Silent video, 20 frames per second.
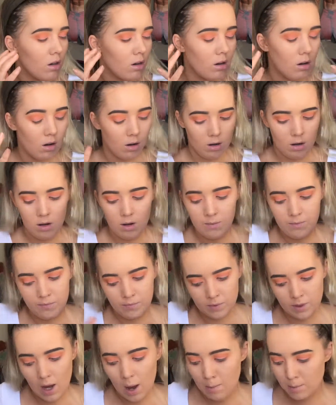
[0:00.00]

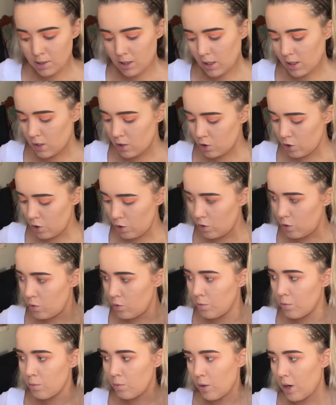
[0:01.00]
I'm just gonna show
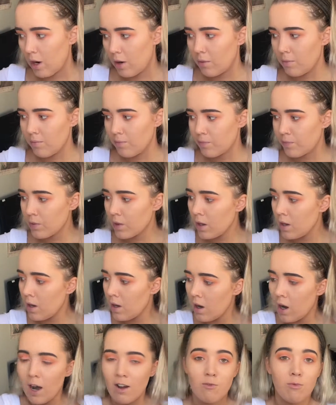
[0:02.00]
you, well,
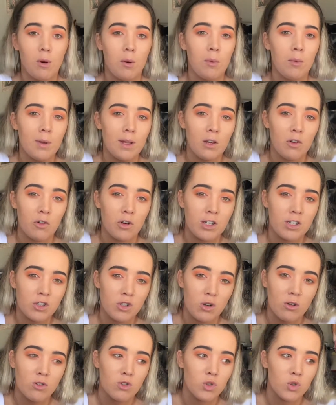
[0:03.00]
I've probably already
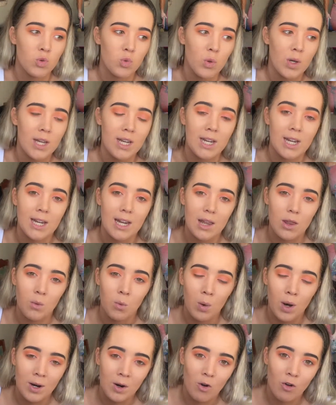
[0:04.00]
showed you in another
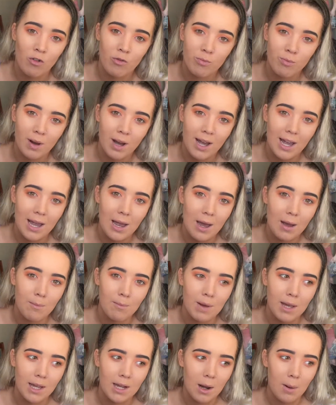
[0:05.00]
one of my
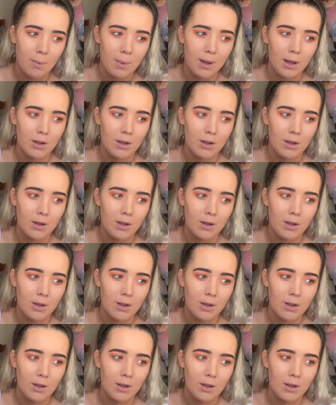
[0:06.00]
makeup